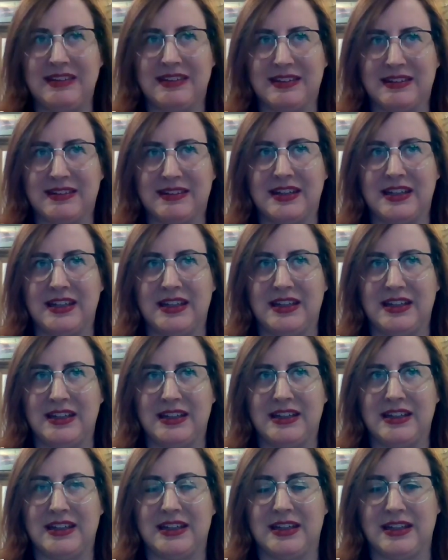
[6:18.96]
to see
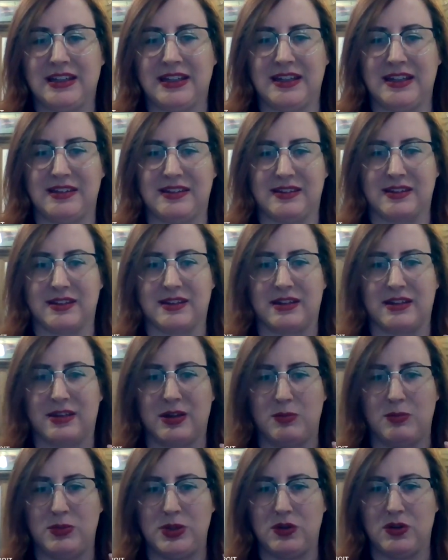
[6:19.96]
this
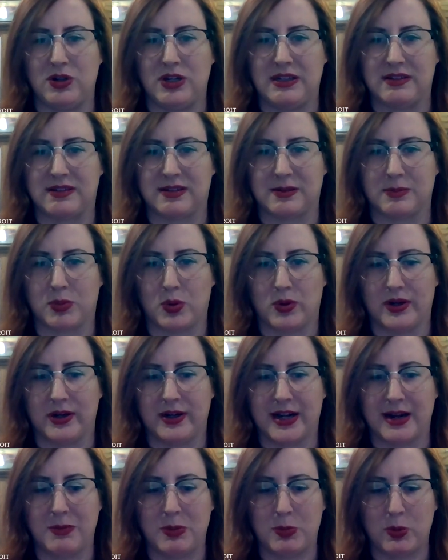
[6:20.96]
community support.
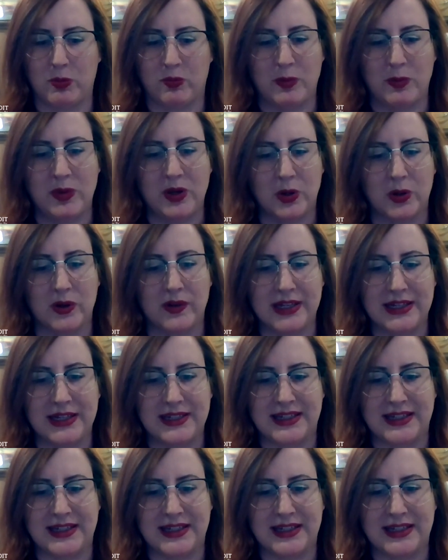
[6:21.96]
I remember from the early
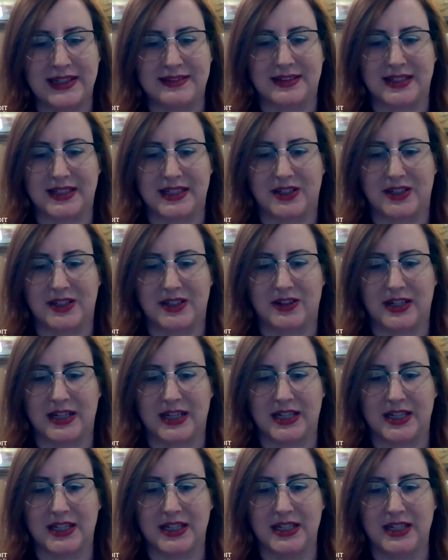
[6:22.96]
days of the
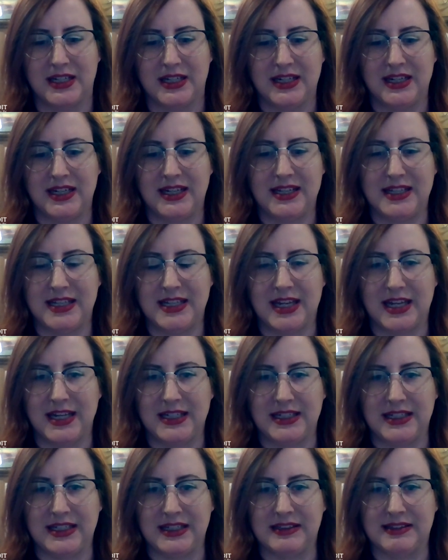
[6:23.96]
internet in the
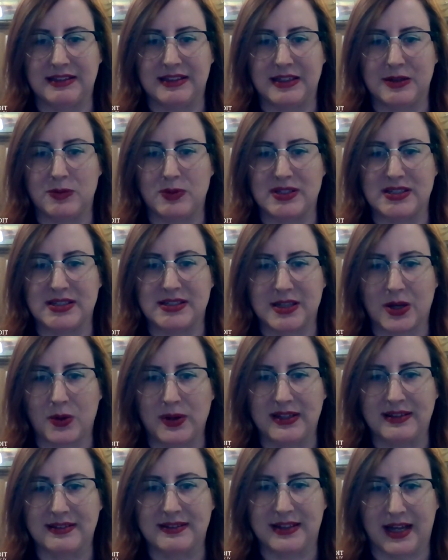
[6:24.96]
90s, it was so
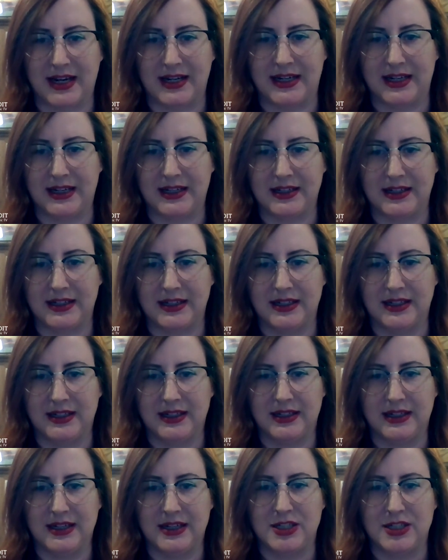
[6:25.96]
exciting
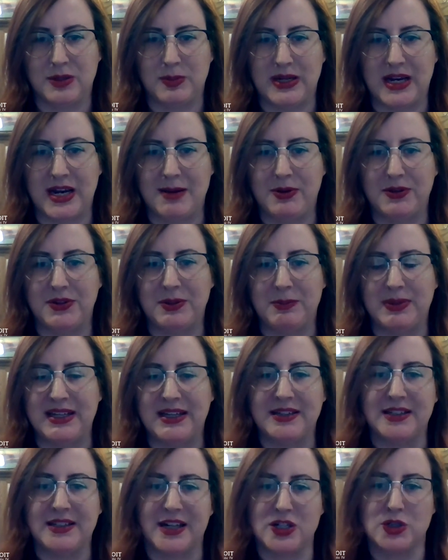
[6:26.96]
to be able to be in
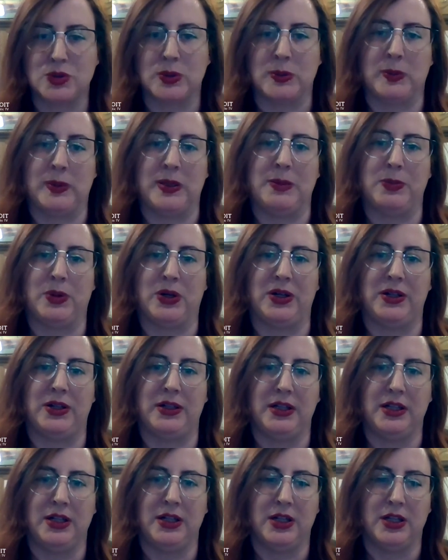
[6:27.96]
touch with people.
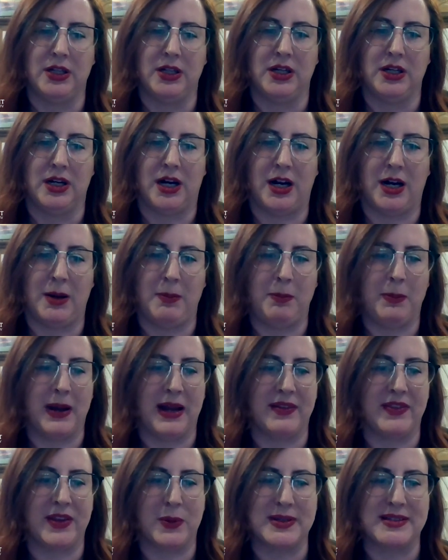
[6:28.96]

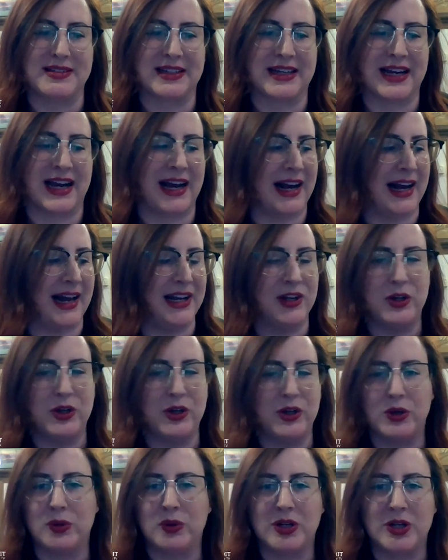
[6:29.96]
There was a guy
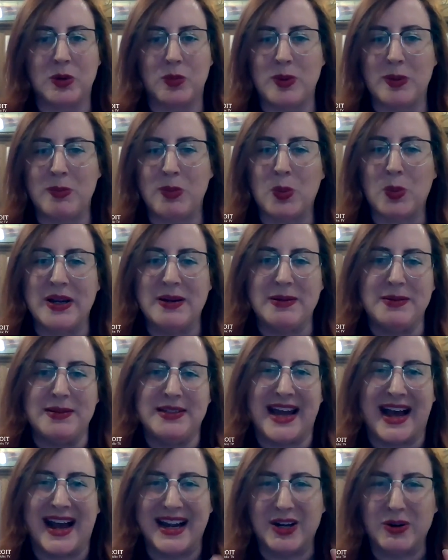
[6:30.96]
who, you know, remember when
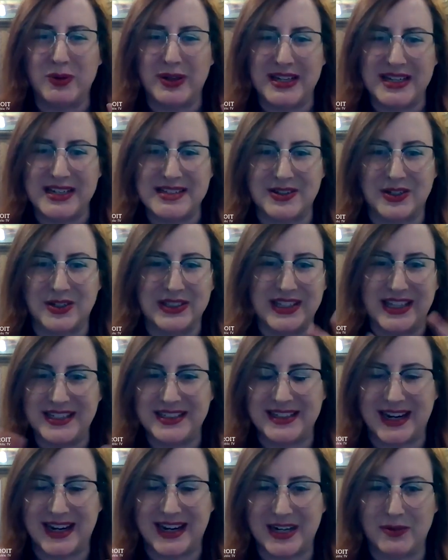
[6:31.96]
diaries, online
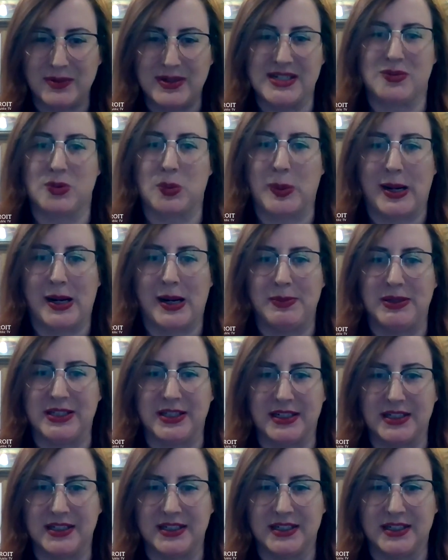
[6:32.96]
diaries were popular?